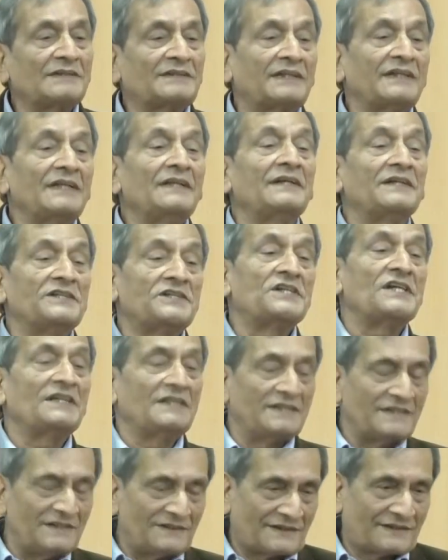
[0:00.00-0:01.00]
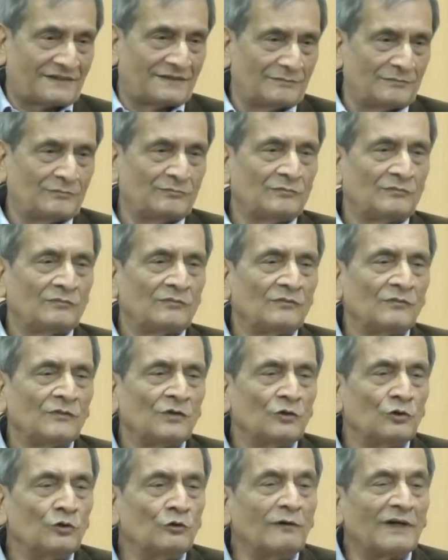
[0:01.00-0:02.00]
were 3 rishis
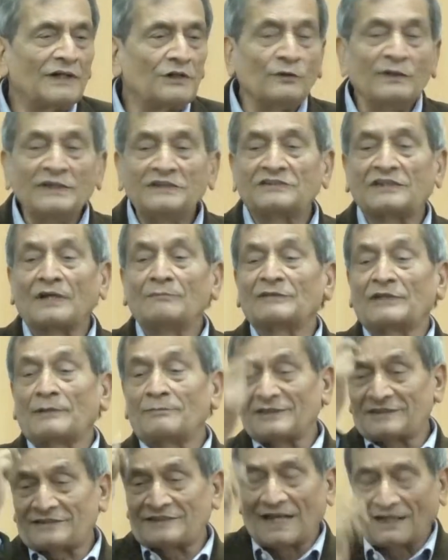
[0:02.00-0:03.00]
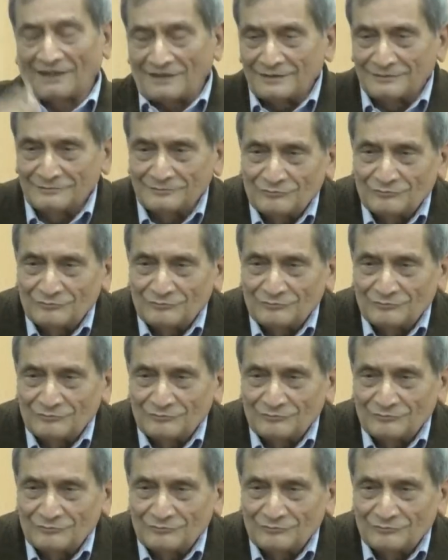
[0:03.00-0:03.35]
who were doing some tapasya.